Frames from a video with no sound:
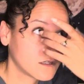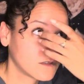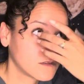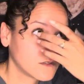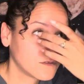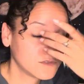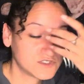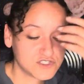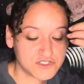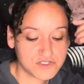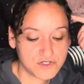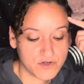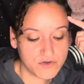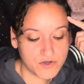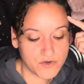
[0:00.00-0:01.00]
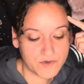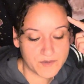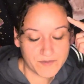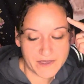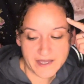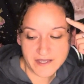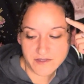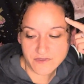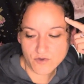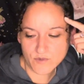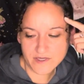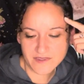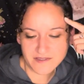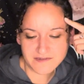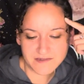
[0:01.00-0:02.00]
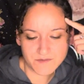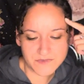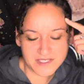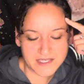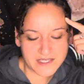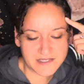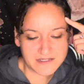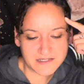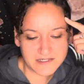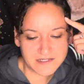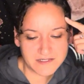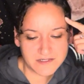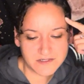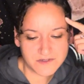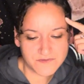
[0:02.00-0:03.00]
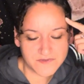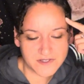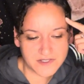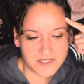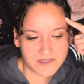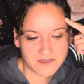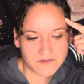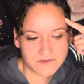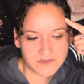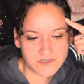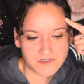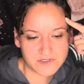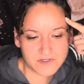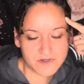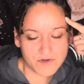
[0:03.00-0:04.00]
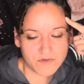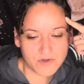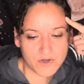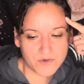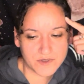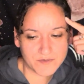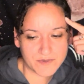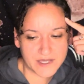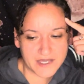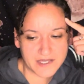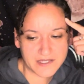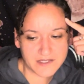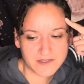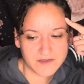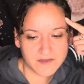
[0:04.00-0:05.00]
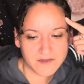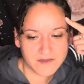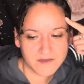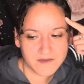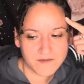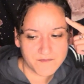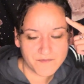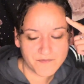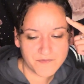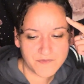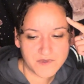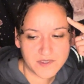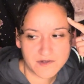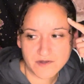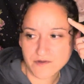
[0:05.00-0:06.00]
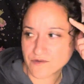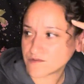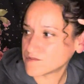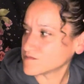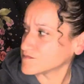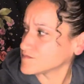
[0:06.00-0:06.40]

there was just no going back. The way that something ended, you felt like there was just no going back. You know.